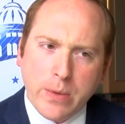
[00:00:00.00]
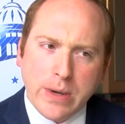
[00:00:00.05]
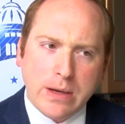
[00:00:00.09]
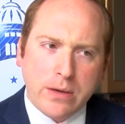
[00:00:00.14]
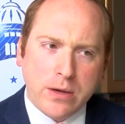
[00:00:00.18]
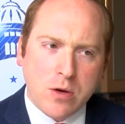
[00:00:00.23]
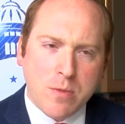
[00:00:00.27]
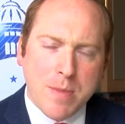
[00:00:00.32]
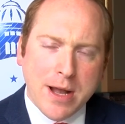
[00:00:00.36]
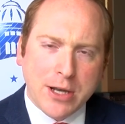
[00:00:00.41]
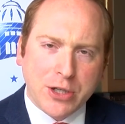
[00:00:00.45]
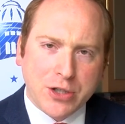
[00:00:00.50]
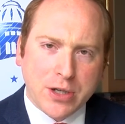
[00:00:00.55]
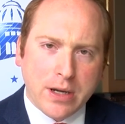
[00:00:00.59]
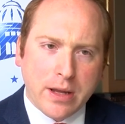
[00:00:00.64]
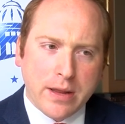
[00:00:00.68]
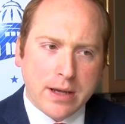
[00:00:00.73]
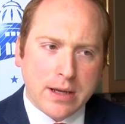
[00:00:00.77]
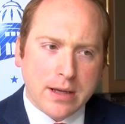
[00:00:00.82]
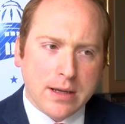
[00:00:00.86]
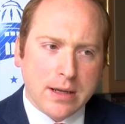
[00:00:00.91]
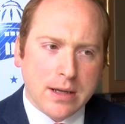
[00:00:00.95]
We, you
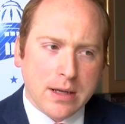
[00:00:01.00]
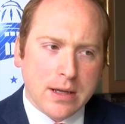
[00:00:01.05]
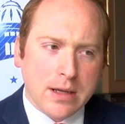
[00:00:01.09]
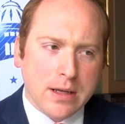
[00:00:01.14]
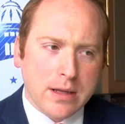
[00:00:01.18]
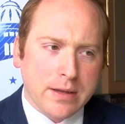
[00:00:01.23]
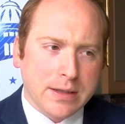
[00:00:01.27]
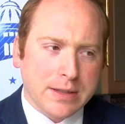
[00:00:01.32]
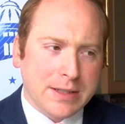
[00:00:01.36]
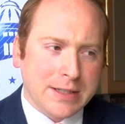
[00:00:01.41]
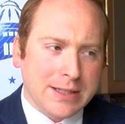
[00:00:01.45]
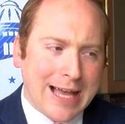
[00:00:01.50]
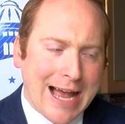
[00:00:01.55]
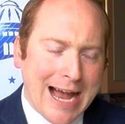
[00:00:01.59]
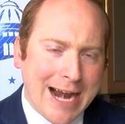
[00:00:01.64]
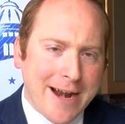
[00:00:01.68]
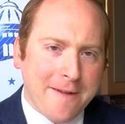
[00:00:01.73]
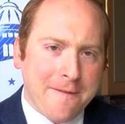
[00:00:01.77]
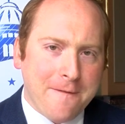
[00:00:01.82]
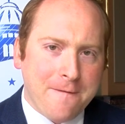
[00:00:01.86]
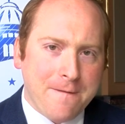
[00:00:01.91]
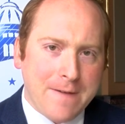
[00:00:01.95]
mentioned the the
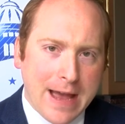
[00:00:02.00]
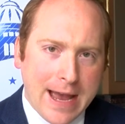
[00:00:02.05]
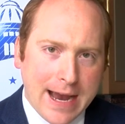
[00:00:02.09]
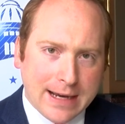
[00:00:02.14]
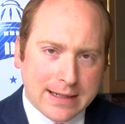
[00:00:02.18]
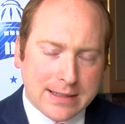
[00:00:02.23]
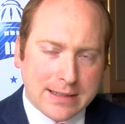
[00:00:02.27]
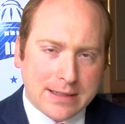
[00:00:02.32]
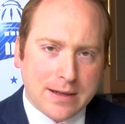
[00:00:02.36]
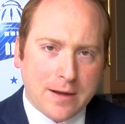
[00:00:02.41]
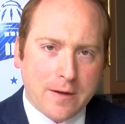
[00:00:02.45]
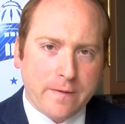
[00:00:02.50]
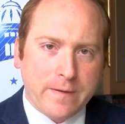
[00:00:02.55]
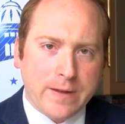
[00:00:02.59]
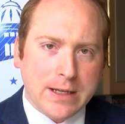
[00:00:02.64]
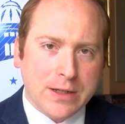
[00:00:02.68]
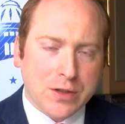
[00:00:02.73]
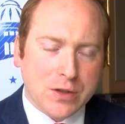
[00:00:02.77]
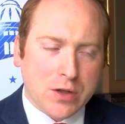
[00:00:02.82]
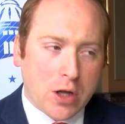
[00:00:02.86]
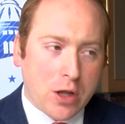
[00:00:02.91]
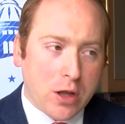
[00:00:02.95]
side effects of
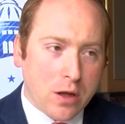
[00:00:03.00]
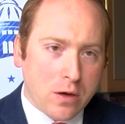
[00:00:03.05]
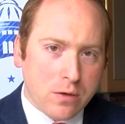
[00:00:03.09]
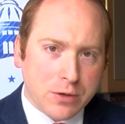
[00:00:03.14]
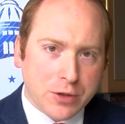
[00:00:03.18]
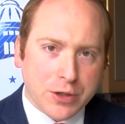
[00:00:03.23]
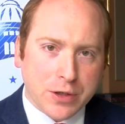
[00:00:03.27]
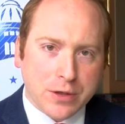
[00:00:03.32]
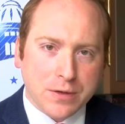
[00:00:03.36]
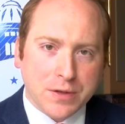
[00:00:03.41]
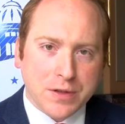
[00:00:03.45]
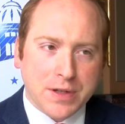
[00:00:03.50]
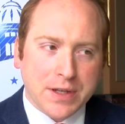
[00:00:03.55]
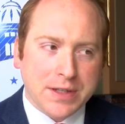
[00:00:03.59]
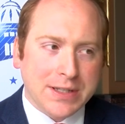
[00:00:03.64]
these closures,